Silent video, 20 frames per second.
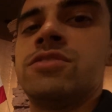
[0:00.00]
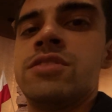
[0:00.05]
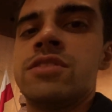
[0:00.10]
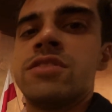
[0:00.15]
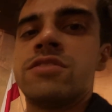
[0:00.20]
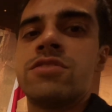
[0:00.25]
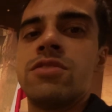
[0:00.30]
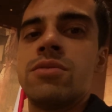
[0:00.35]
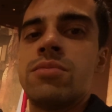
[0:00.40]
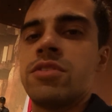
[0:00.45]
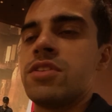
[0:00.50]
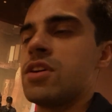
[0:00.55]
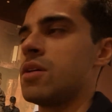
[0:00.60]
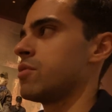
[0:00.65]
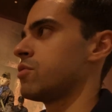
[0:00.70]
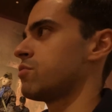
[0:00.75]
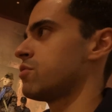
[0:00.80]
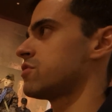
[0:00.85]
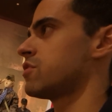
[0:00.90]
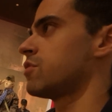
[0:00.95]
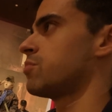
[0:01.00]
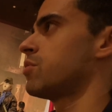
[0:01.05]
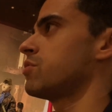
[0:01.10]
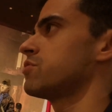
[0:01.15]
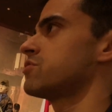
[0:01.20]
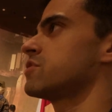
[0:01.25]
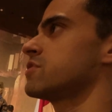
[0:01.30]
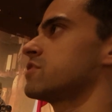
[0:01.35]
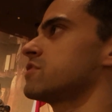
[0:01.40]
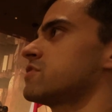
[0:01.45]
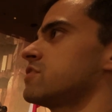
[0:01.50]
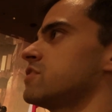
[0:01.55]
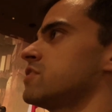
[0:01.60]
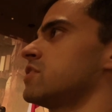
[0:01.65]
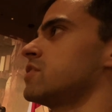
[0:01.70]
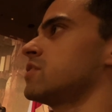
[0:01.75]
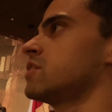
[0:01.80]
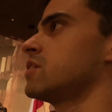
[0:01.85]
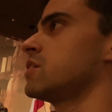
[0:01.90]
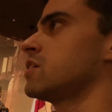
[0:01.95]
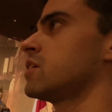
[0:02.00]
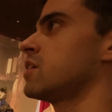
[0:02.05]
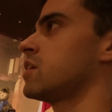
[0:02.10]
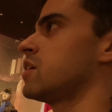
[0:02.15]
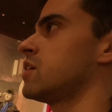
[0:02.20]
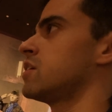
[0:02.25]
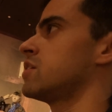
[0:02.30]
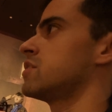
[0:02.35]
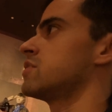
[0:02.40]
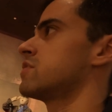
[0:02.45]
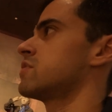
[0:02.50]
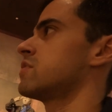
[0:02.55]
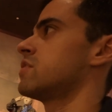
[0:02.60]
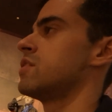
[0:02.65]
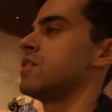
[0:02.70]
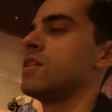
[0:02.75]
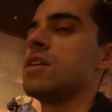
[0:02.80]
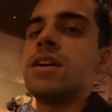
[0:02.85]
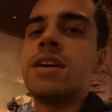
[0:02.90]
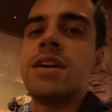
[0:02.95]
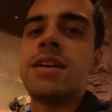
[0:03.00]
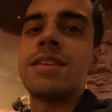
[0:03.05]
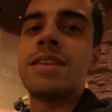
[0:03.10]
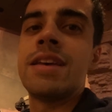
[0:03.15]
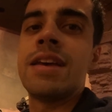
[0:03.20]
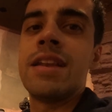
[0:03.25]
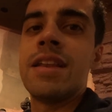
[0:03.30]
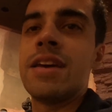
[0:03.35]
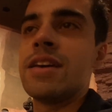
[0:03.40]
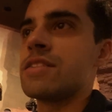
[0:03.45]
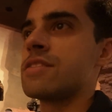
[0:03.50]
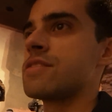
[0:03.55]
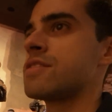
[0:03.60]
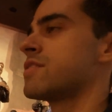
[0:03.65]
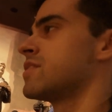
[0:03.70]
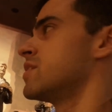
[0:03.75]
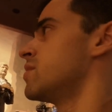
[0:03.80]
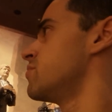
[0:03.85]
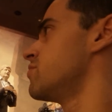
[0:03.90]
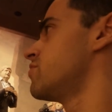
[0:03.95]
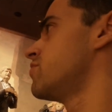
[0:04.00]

Soviet army was approaching the city, and they let them